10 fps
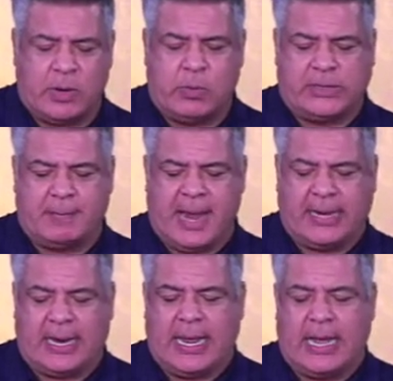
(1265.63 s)
with the men,
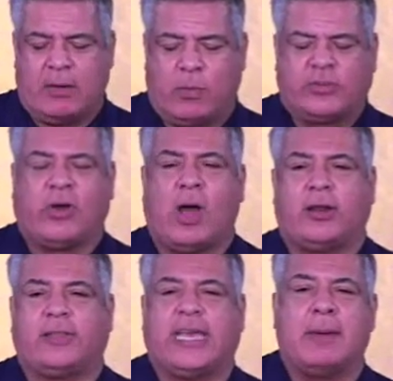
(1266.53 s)
uh, what's harder,
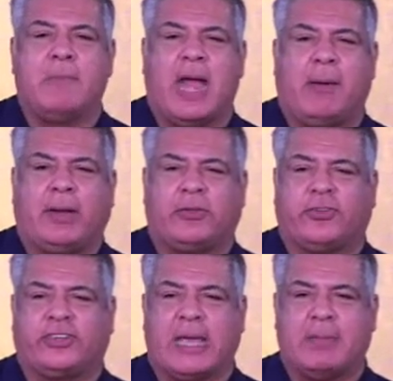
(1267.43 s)
to get married or to
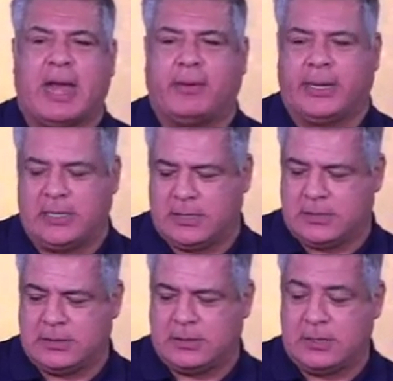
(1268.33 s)
stay married?
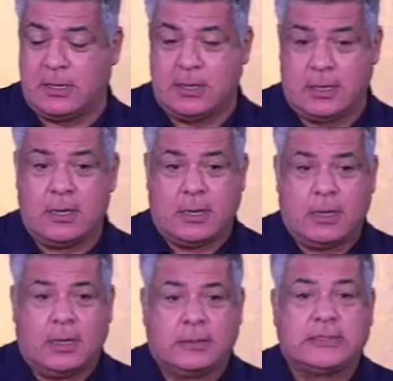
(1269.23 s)

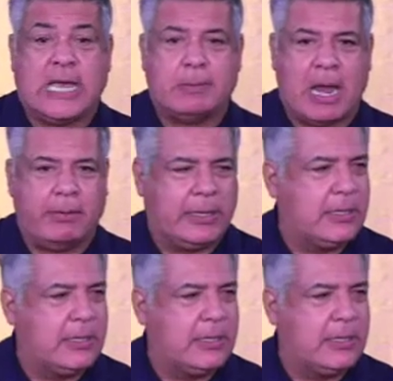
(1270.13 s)
Stay married. Stay married.